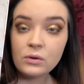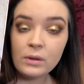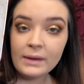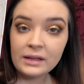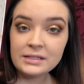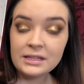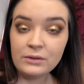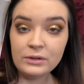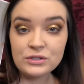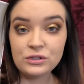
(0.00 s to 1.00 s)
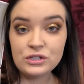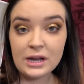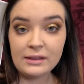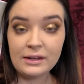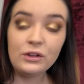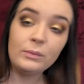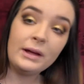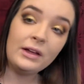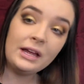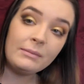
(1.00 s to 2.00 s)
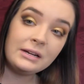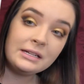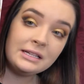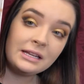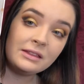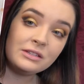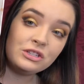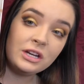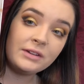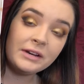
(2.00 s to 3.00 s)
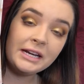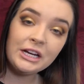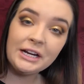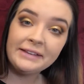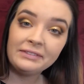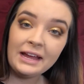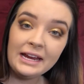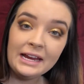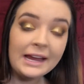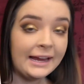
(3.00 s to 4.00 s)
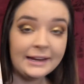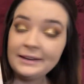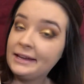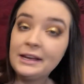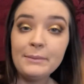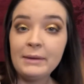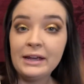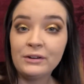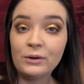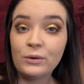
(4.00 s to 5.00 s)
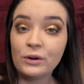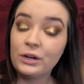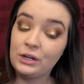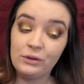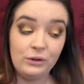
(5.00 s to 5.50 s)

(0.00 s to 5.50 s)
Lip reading: Going back into the original Jaclyn Hill palette, I'm gonna take this shade right here in light and hit up my inner corner. Y'all